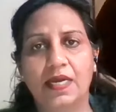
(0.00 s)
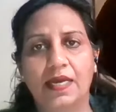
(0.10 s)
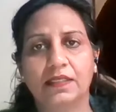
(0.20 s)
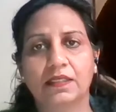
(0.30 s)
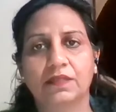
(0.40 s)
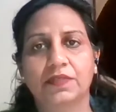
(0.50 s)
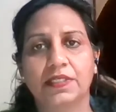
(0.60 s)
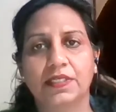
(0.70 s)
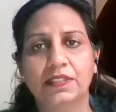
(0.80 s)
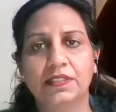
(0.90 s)
and
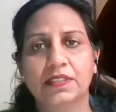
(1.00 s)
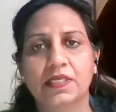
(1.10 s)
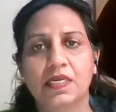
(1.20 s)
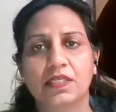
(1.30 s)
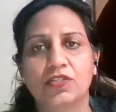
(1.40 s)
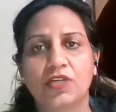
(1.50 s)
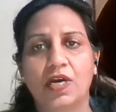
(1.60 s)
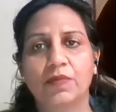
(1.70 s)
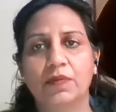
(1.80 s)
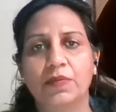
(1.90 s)
Governance,
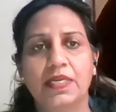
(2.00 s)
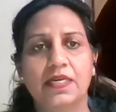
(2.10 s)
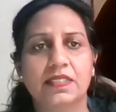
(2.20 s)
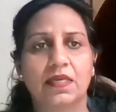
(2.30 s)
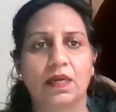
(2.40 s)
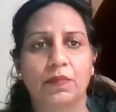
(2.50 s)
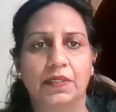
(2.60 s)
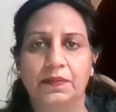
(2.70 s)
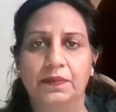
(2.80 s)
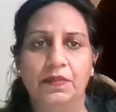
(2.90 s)
Jamia Millia Islamia.
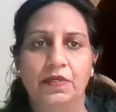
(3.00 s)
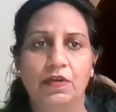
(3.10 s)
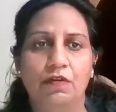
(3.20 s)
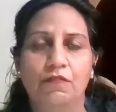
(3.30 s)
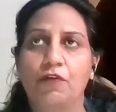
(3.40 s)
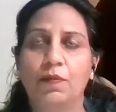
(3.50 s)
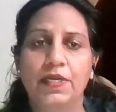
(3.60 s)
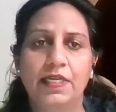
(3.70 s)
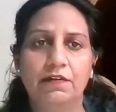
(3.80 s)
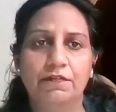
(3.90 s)

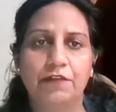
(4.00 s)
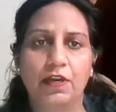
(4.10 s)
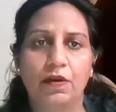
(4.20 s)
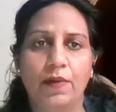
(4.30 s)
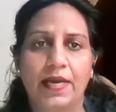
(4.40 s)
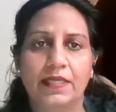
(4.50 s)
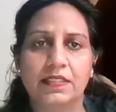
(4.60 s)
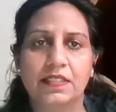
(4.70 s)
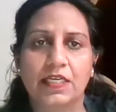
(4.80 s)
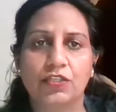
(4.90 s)
Formerly a fellow at a
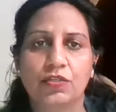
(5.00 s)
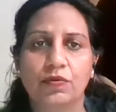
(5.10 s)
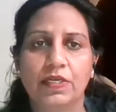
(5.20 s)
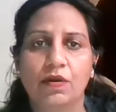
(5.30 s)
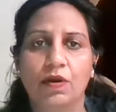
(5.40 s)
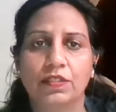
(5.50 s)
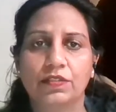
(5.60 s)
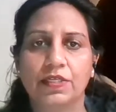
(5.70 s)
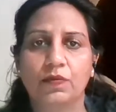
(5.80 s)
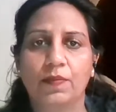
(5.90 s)
Centro in
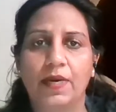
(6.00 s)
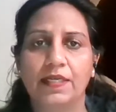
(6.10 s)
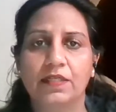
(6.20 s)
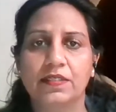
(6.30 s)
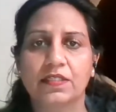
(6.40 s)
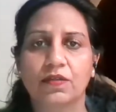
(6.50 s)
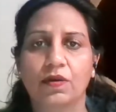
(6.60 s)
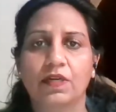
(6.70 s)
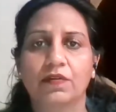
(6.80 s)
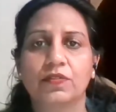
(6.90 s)
Country Humanius
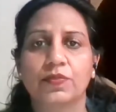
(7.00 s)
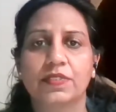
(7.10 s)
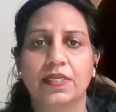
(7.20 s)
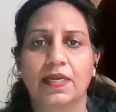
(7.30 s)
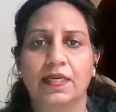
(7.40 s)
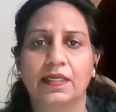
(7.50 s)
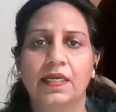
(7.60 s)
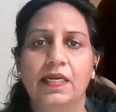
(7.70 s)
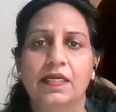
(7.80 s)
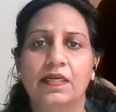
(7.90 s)
Cornell, Switzerland,
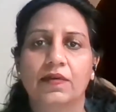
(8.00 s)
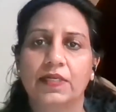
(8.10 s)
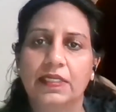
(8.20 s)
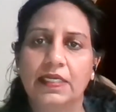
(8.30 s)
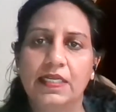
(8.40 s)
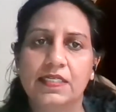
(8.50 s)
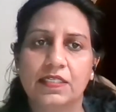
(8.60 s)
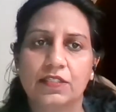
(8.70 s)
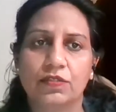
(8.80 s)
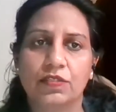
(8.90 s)
currently he is
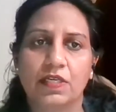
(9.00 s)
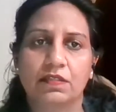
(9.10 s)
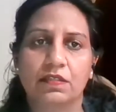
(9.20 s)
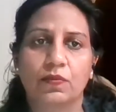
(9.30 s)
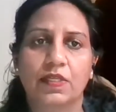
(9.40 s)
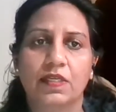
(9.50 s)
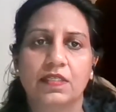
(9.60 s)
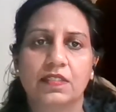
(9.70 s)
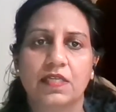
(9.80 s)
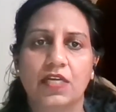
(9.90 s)
associated with an
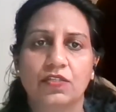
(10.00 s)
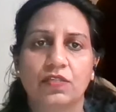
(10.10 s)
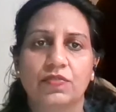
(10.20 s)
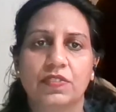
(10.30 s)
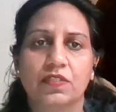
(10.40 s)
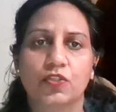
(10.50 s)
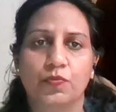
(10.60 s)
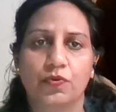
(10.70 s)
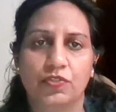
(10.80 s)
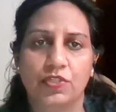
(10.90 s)
international research
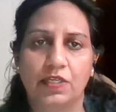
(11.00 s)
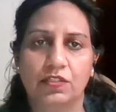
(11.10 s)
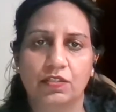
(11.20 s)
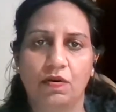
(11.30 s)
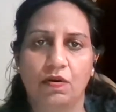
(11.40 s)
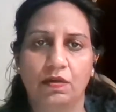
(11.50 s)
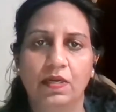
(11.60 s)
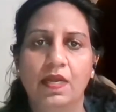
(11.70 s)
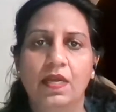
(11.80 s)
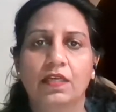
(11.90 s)
project
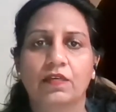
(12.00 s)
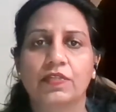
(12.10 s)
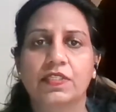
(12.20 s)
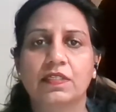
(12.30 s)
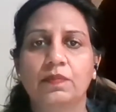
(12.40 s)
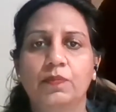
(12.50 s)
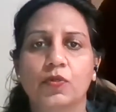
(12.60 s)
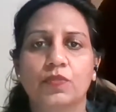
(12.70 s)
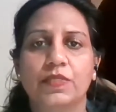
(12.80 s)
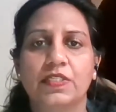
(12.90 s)
on critical
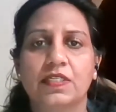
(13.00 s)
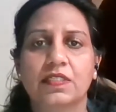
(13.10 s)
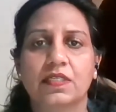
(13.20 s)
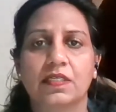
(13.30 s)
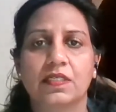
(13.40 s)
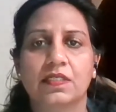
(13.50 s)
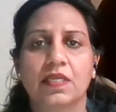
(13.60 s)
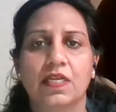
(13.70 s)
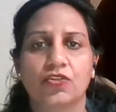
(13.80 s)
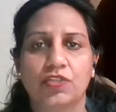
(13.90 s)
post-media studies
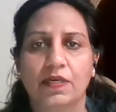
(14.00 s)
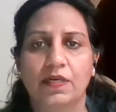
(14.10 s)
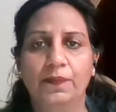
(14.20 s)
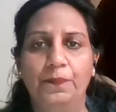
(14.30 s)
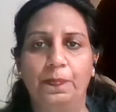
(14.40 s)
in Asia